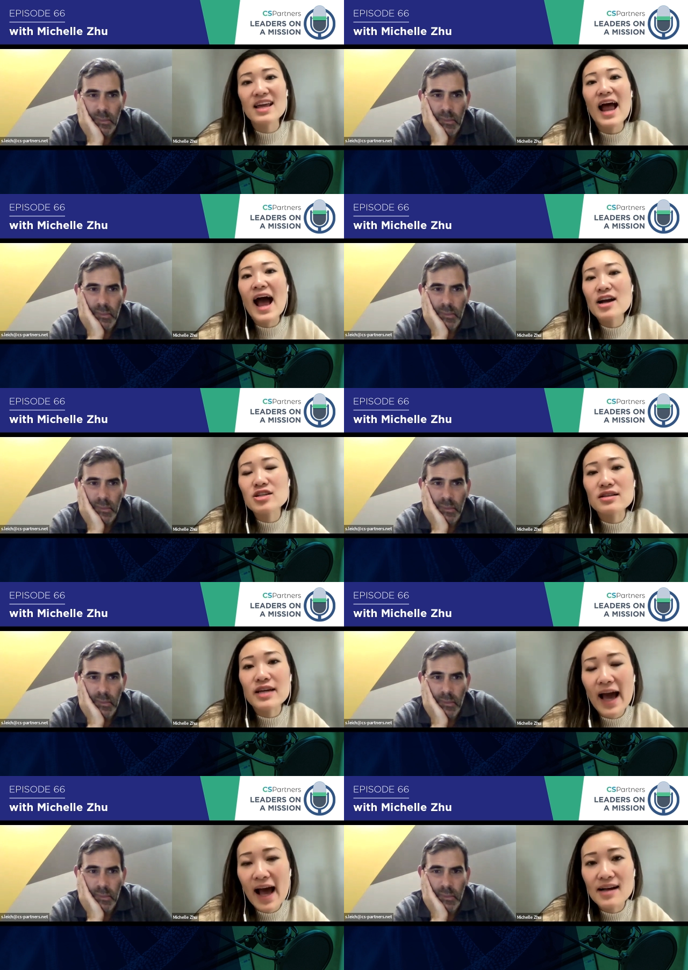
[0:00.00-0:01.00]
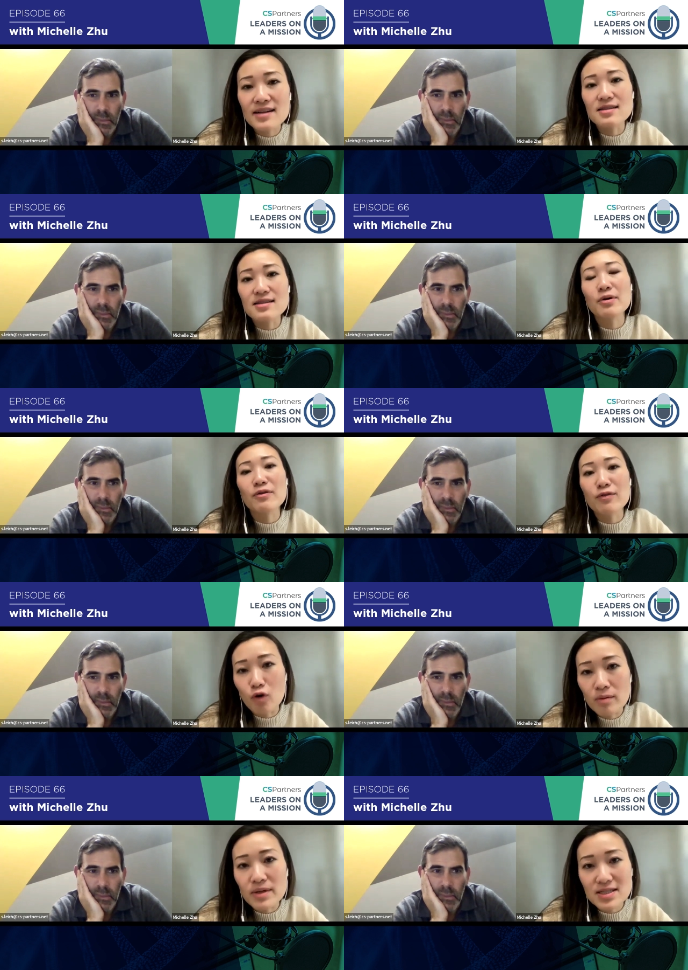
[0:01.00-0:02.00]
Speaker 1: that actually has the
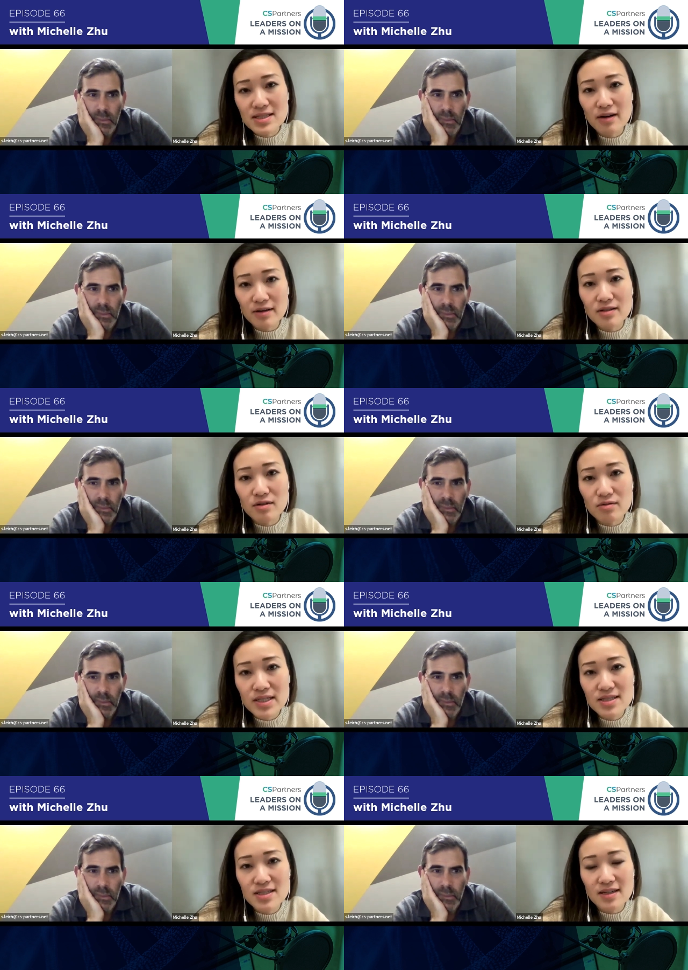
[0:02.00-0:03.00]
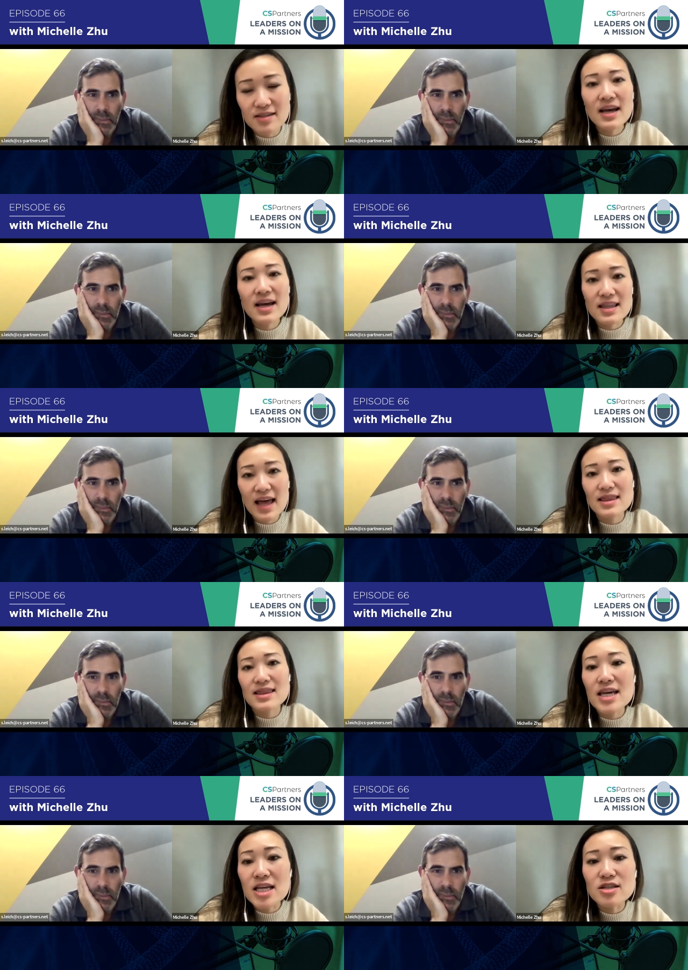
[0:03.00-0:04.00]
performance characteristics that
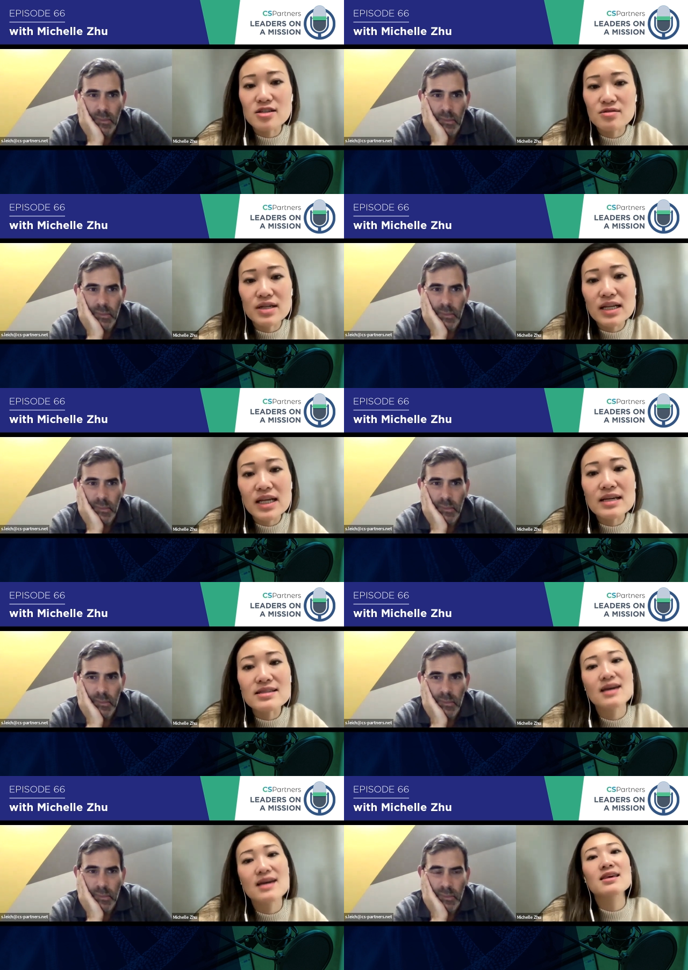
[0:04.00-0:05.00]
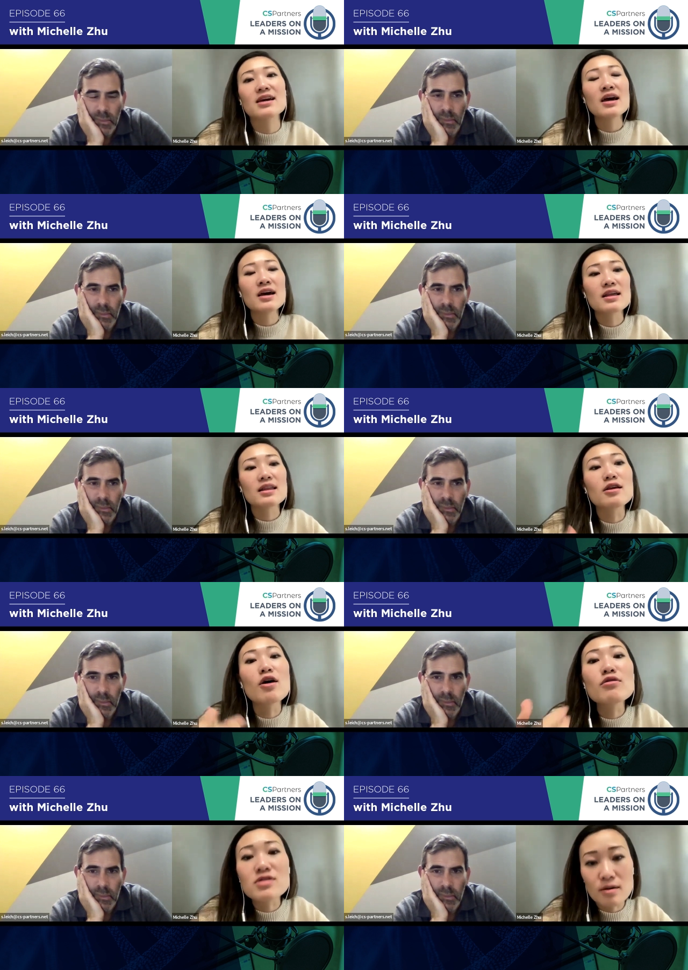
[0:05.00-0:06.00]
the industry needs. I think
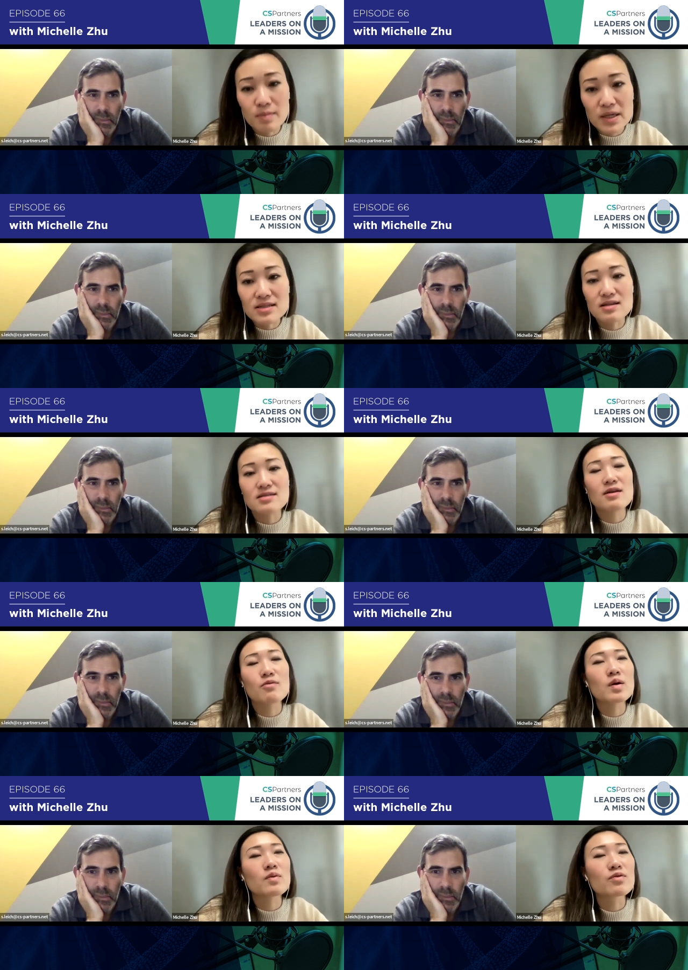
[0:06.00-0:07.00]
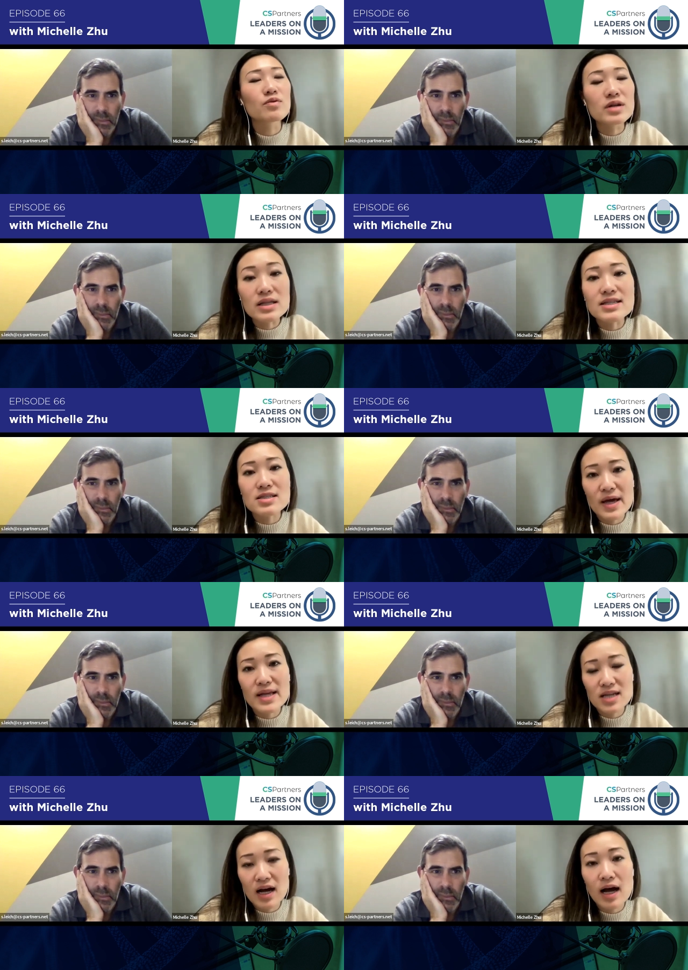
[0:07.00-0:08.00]
those are pieces that we've really
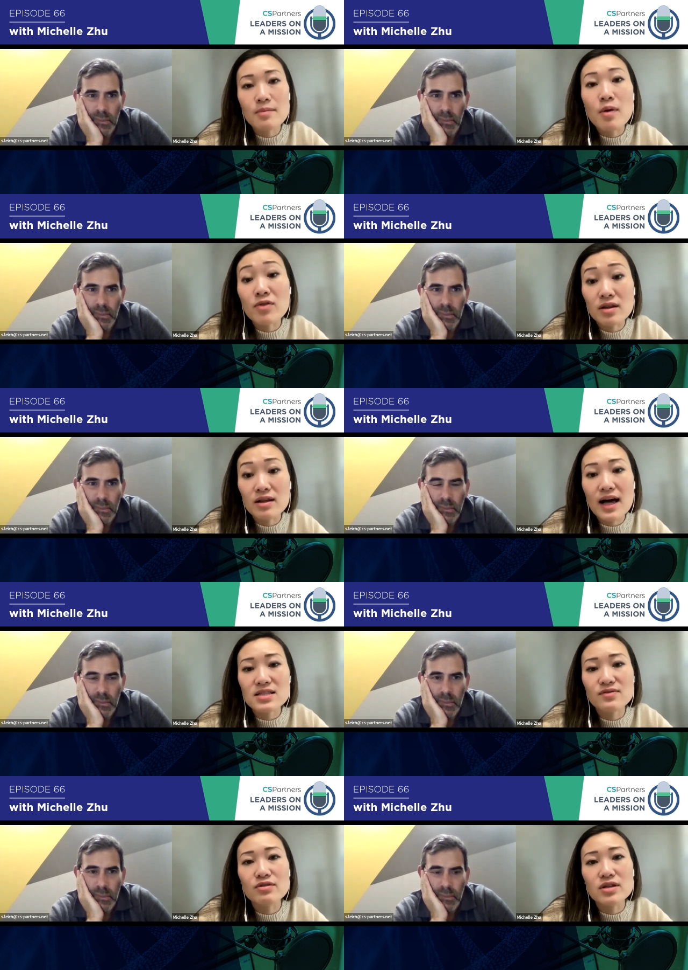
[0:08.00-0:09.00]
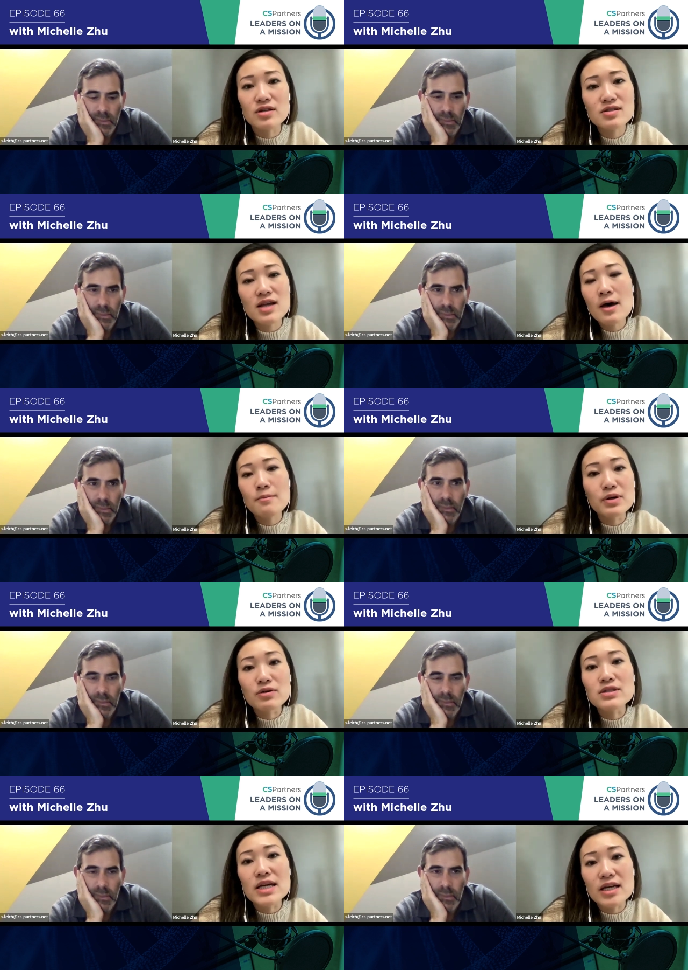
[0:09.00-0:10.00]
spent time over the last few years
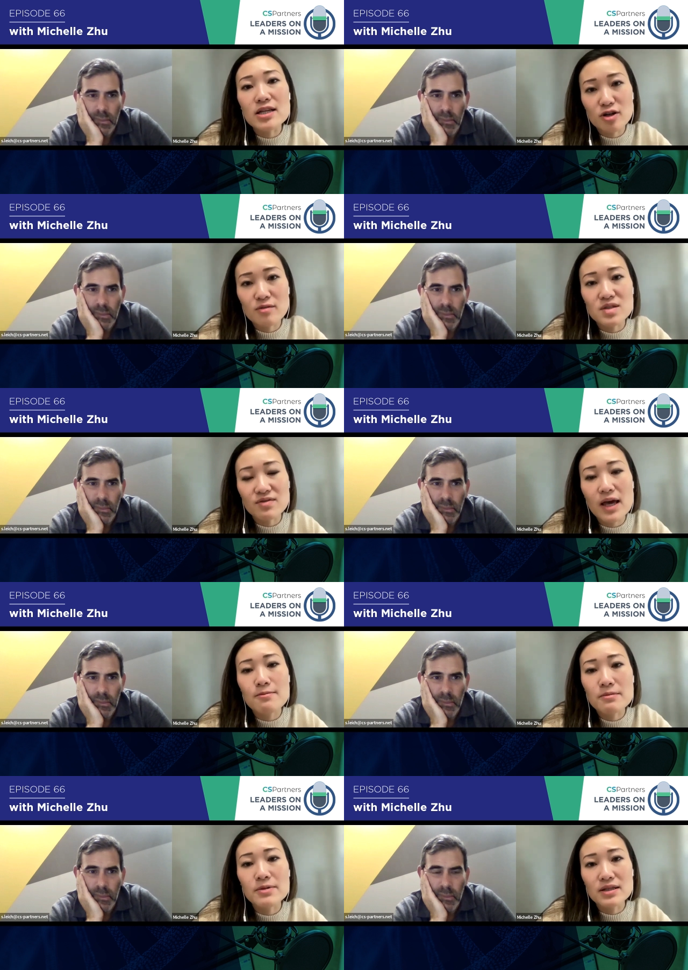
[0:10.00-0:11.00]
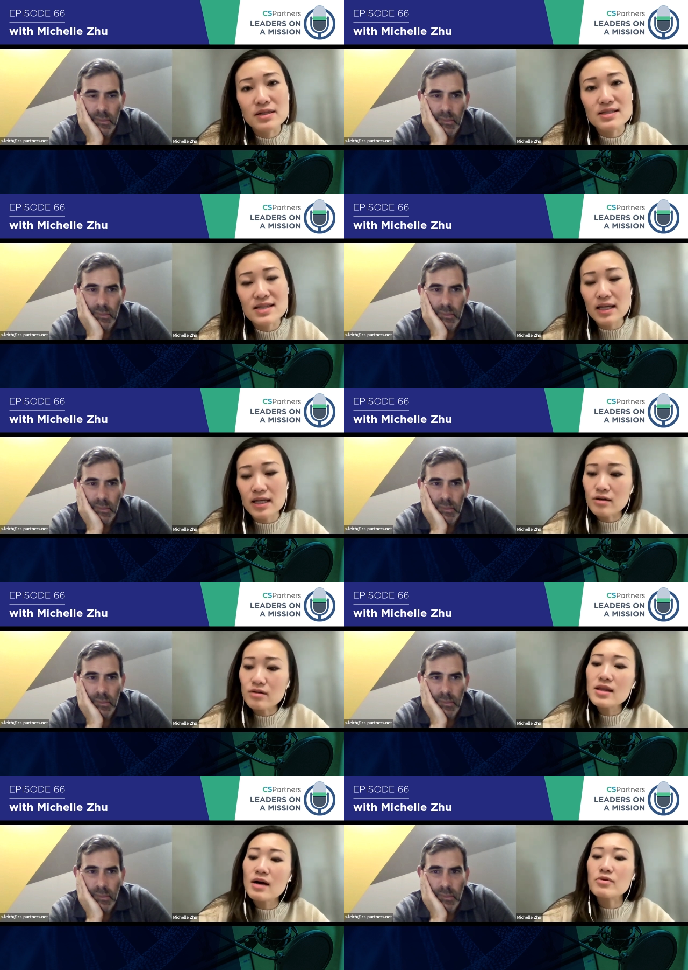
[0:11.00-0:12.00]
building in terms of capabilities at
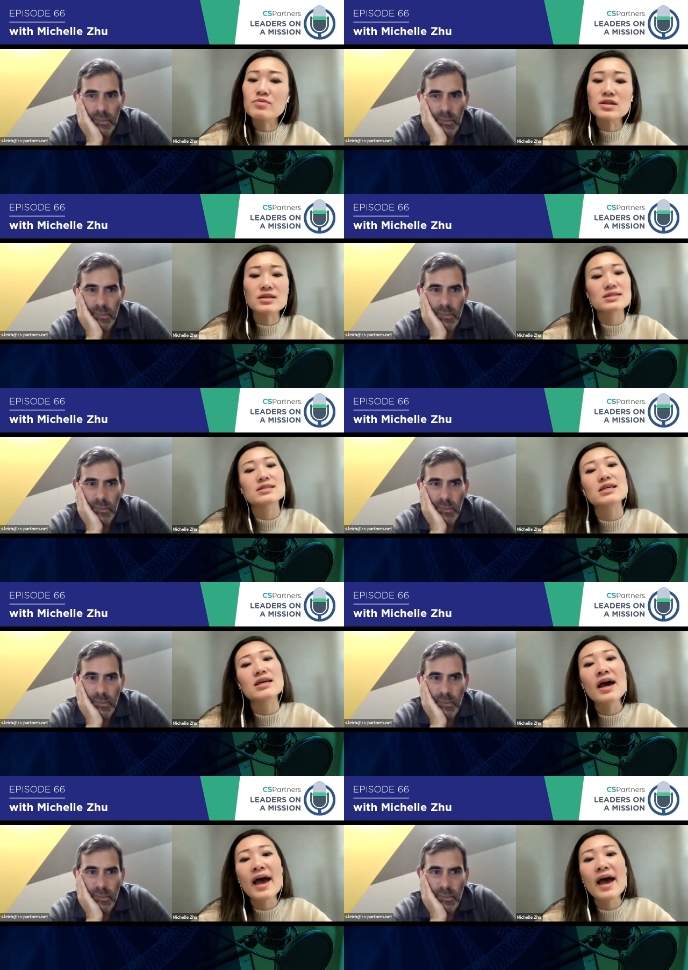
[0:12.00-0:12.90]
that we really see